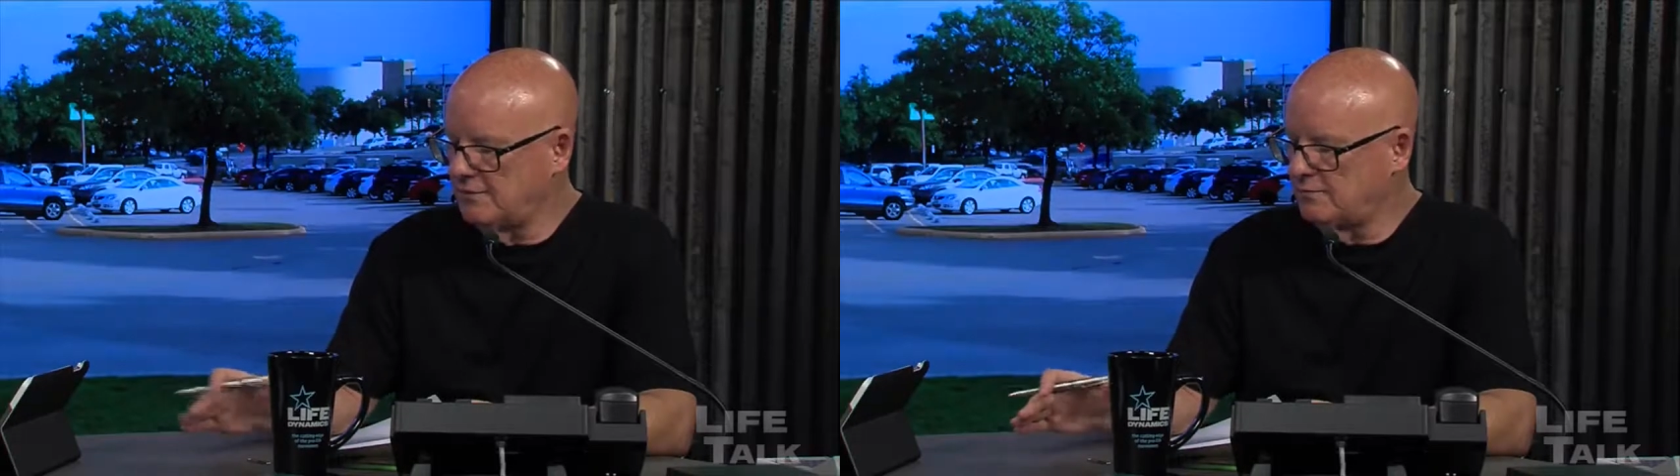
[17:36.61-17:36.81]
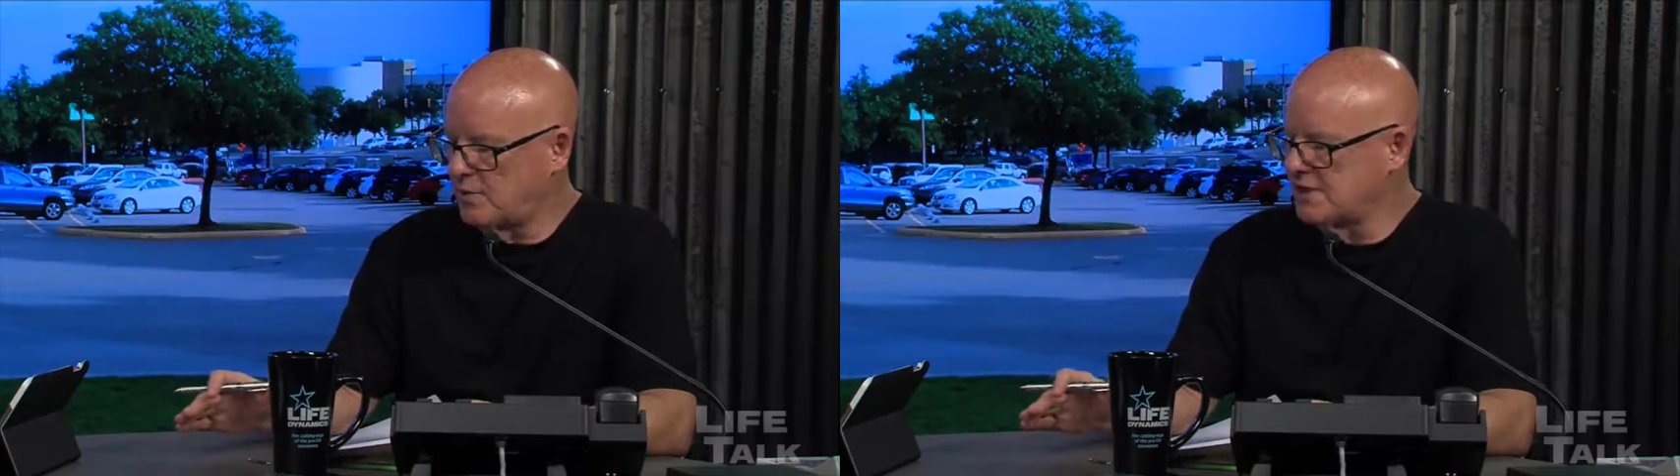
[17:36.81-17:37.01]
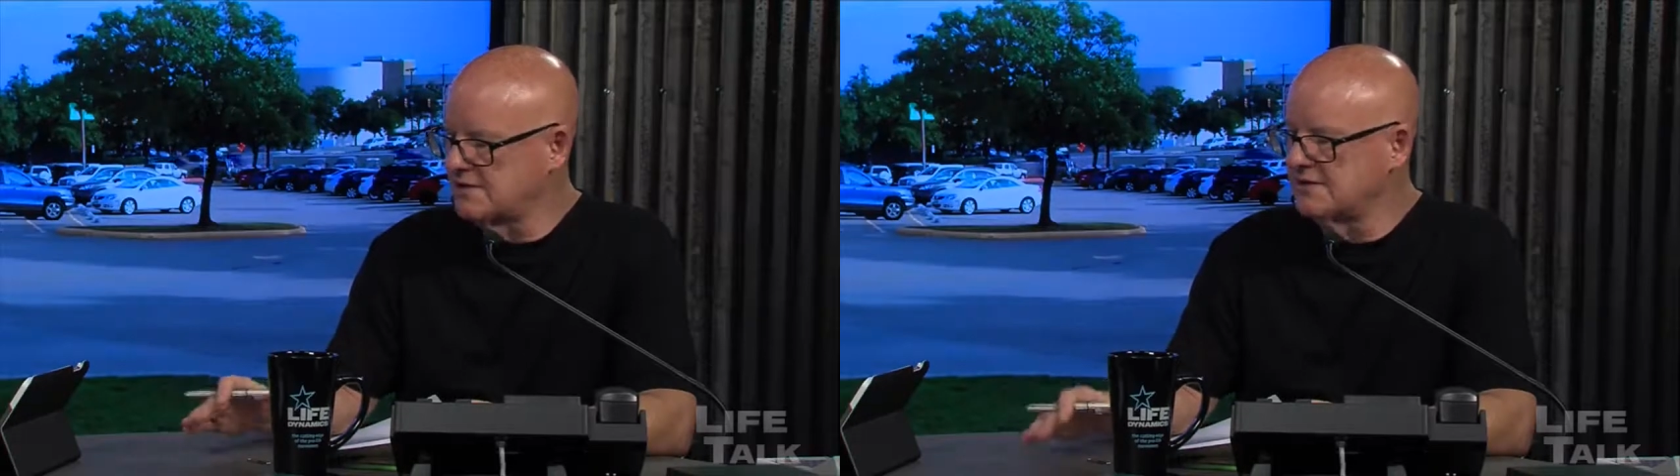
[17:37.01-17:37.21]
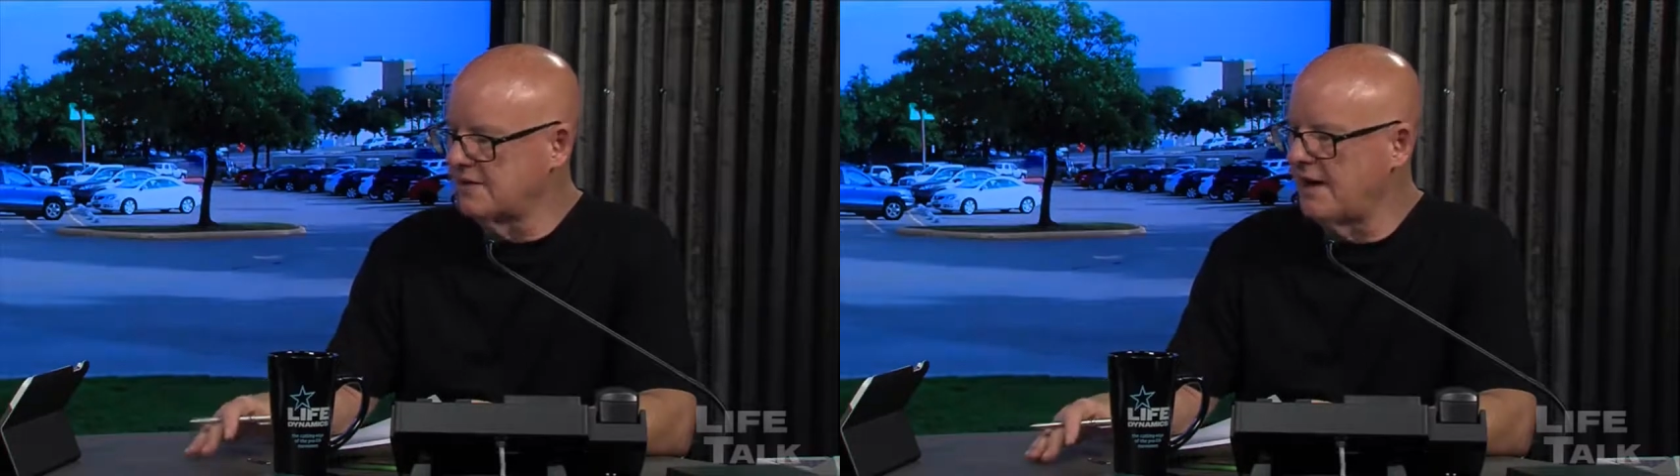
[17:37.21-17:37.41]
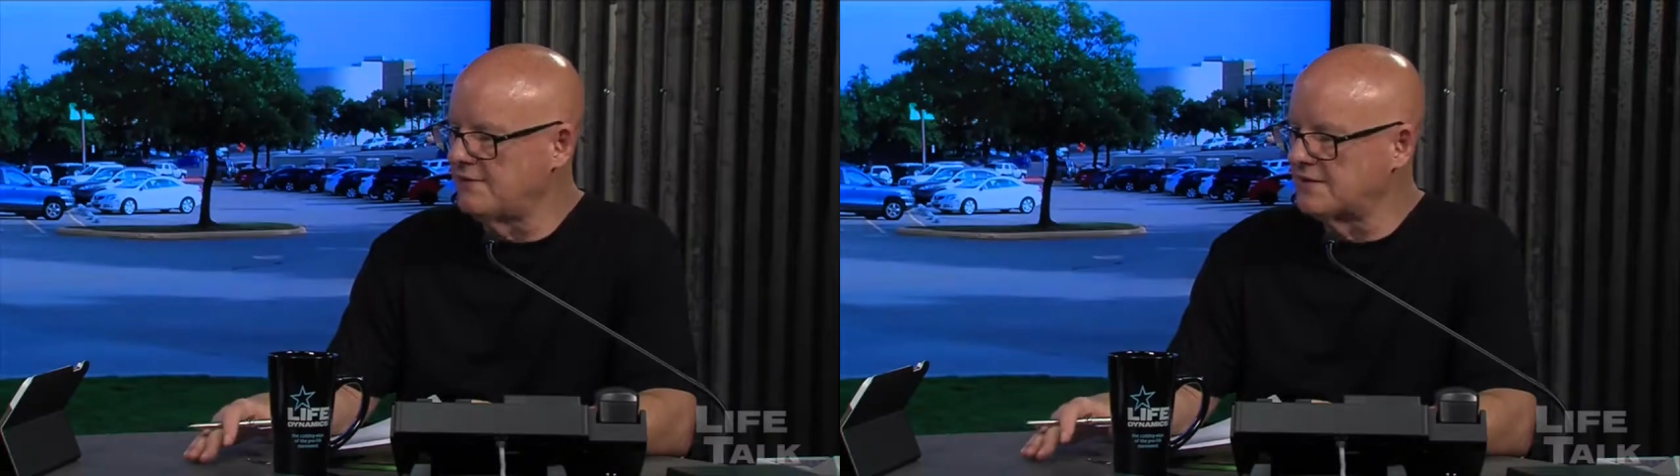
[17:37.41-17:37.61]
Presley's
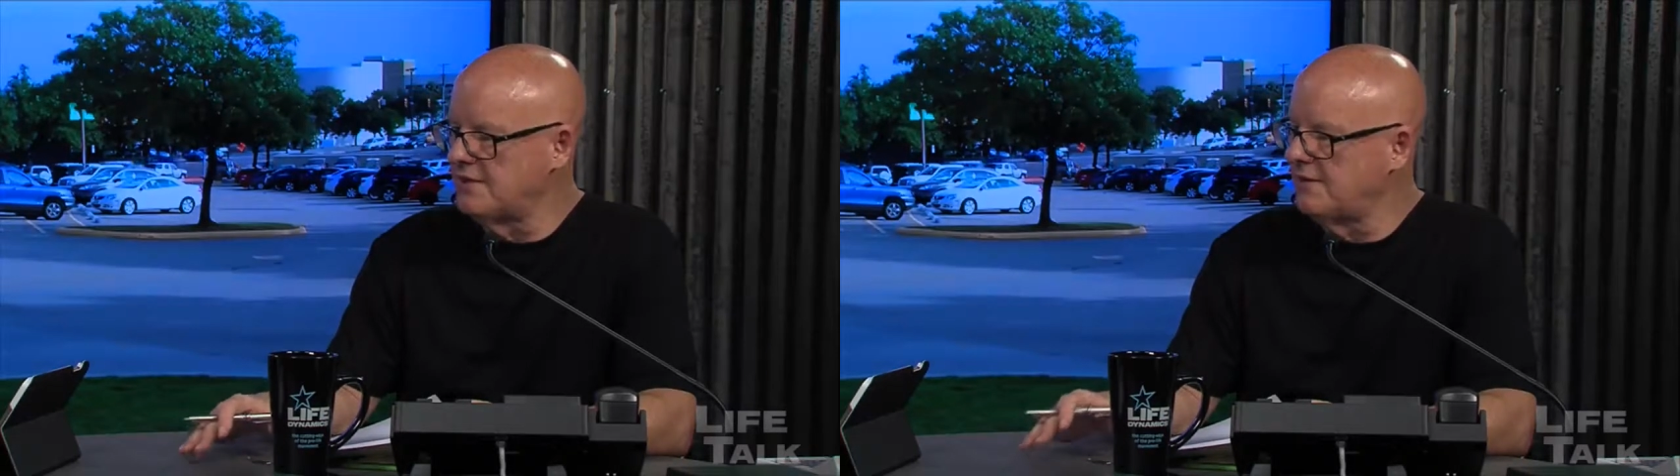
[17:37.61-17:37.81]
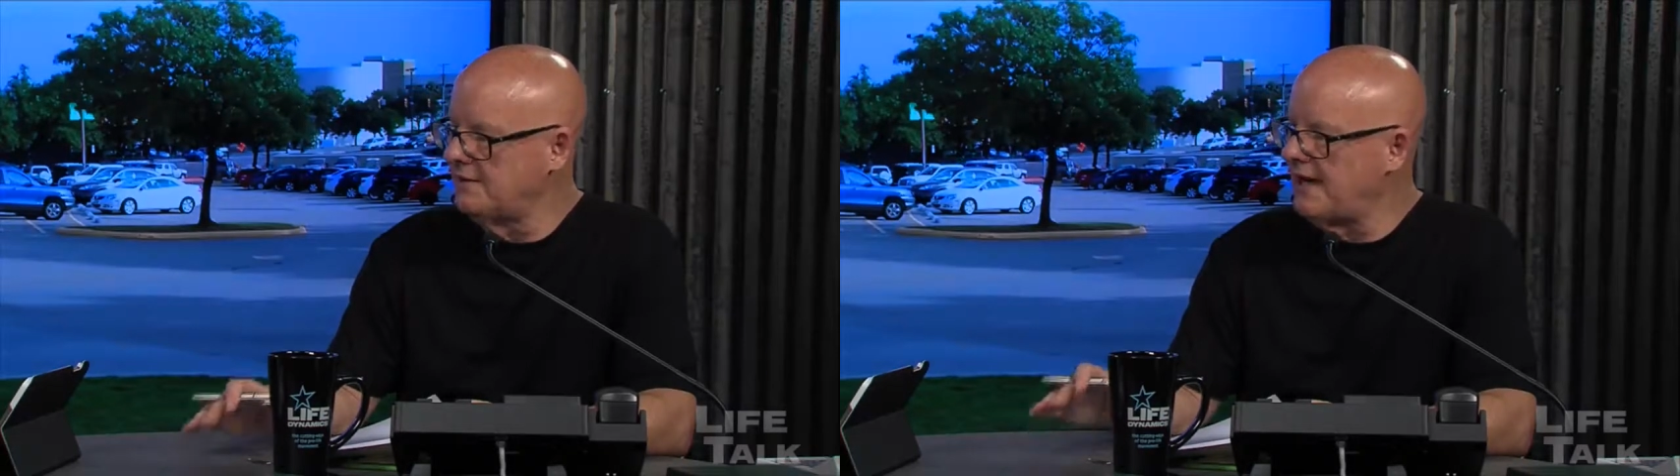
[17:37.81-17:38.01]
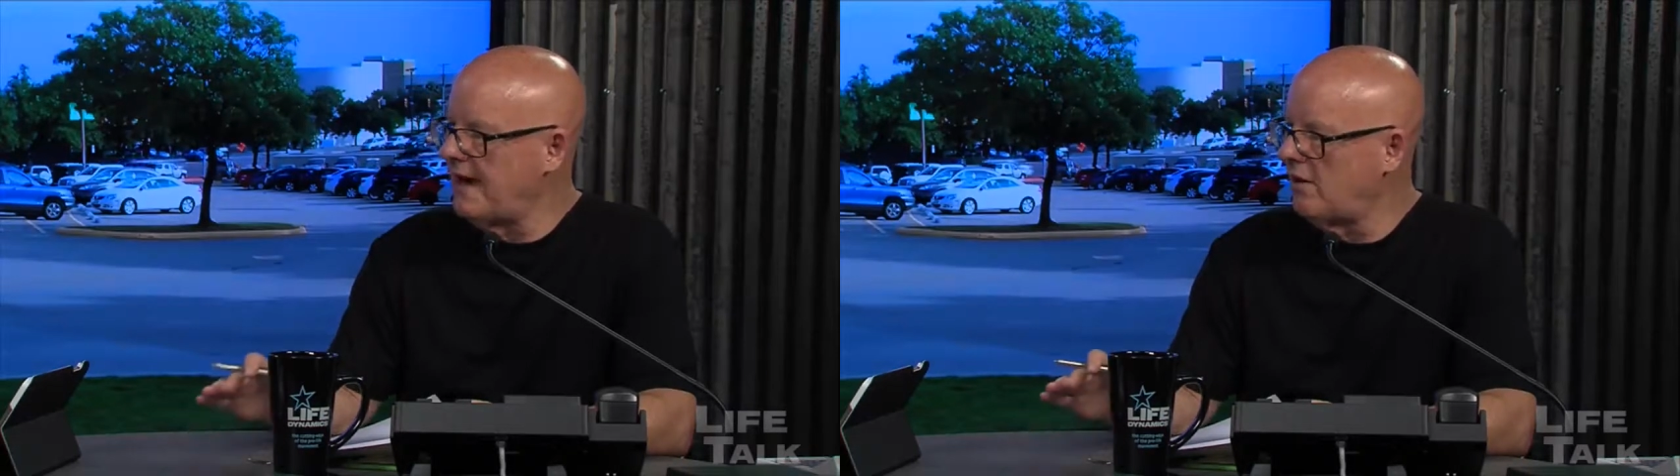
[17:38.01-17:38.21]
life say that